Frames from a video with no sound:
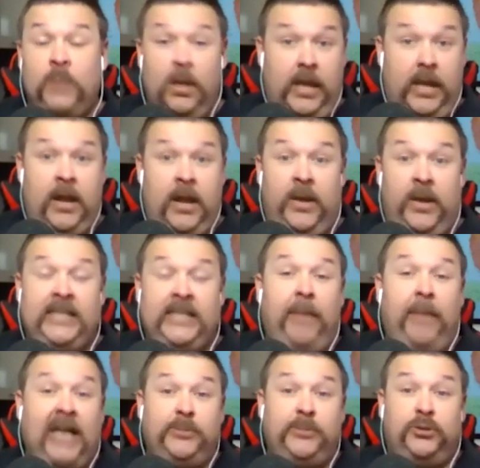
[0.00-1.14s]
it's a
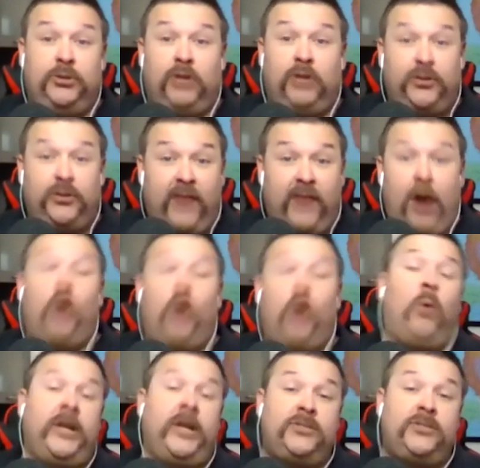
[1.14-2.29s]
possible structure fire or a
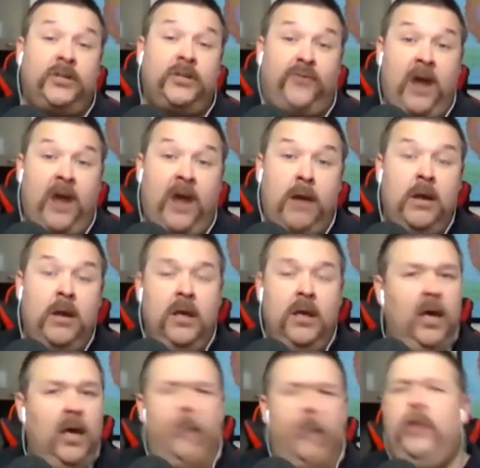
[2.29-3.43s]
working structure fire,
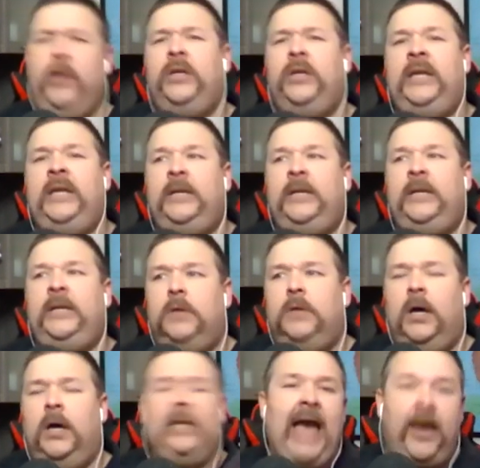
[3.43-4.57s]
and we only need
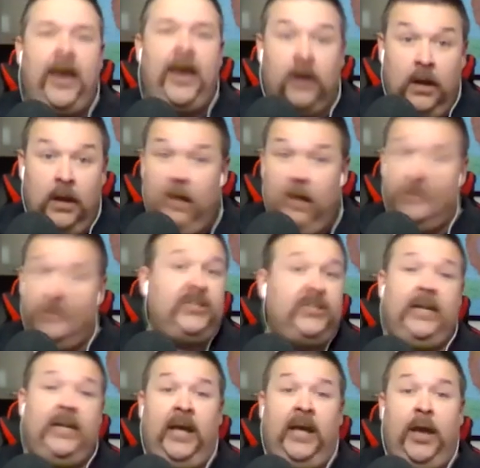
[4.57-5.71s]
a ladder, they'll
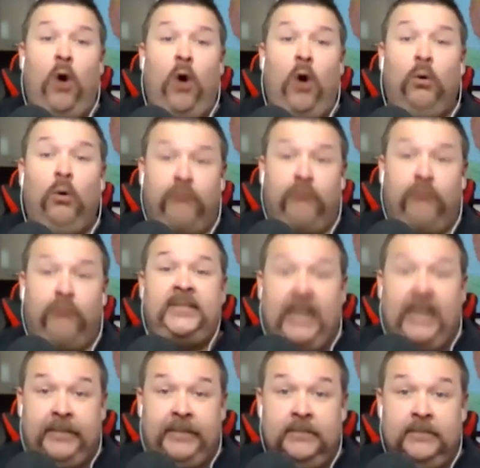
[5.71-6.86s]
send a whole run
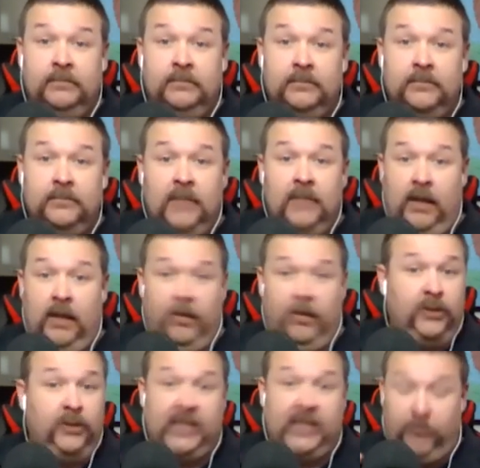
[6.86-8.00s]
assignment. They'll
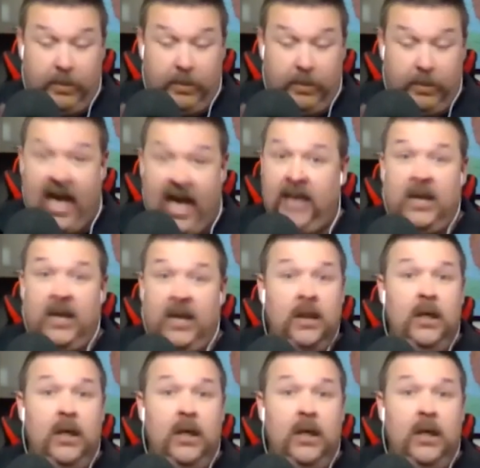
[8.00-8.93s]
send their battalion,